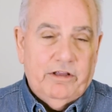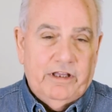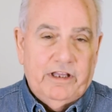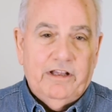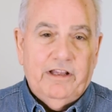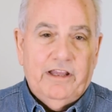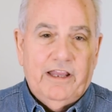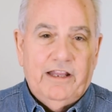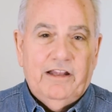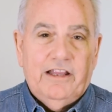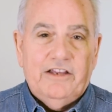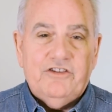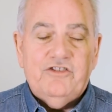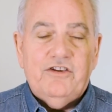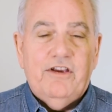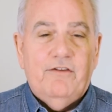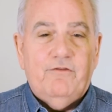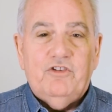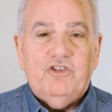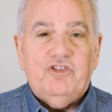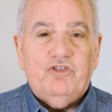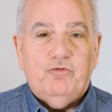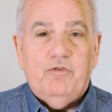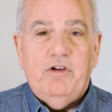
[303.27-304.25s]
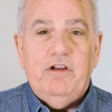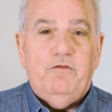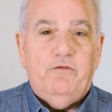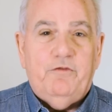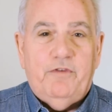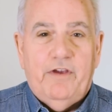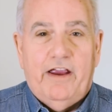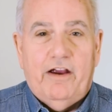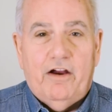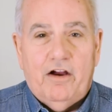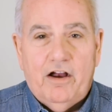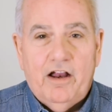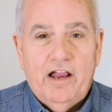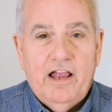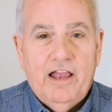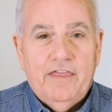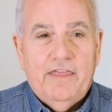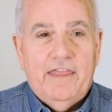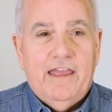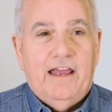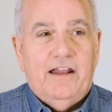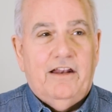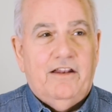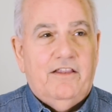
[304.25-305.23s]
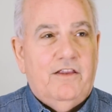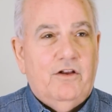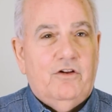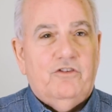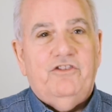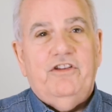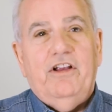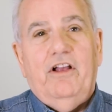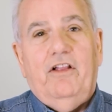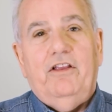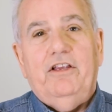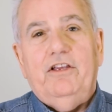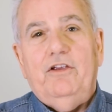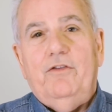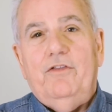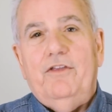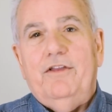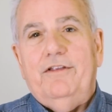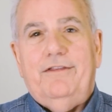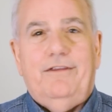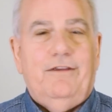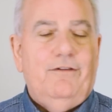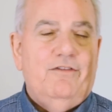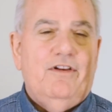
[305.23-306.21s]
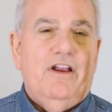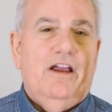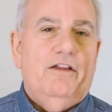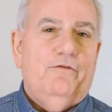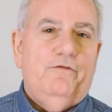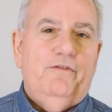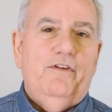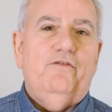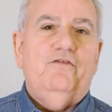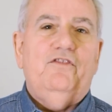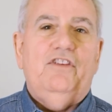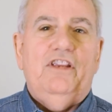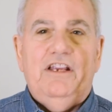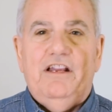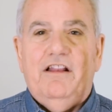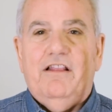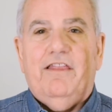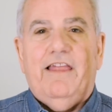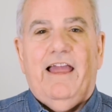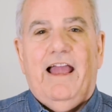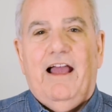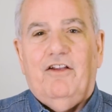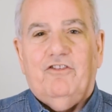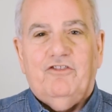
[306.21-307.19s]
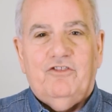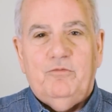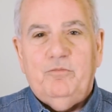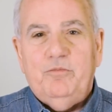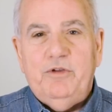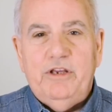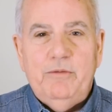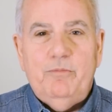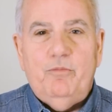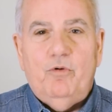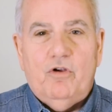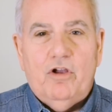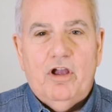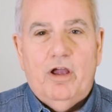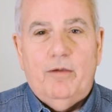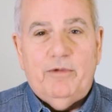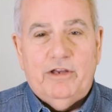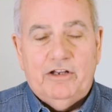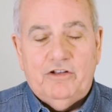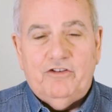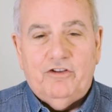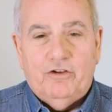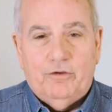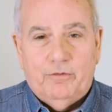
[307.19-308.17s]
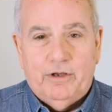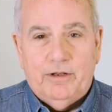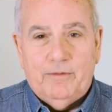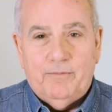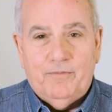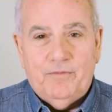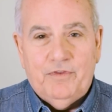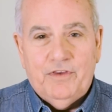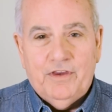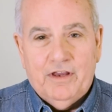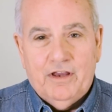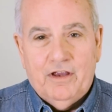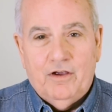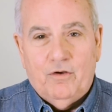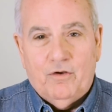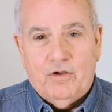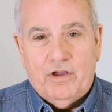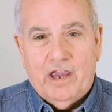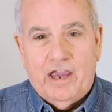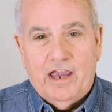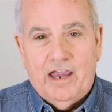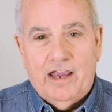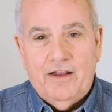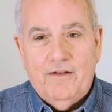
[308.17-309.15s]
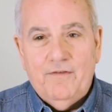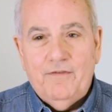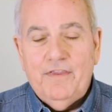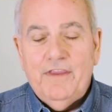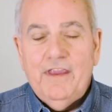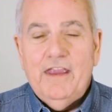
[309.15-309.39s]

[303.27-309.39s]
unless you have a street fair that they're telling you that they've got 15,000 people coming to it, okay?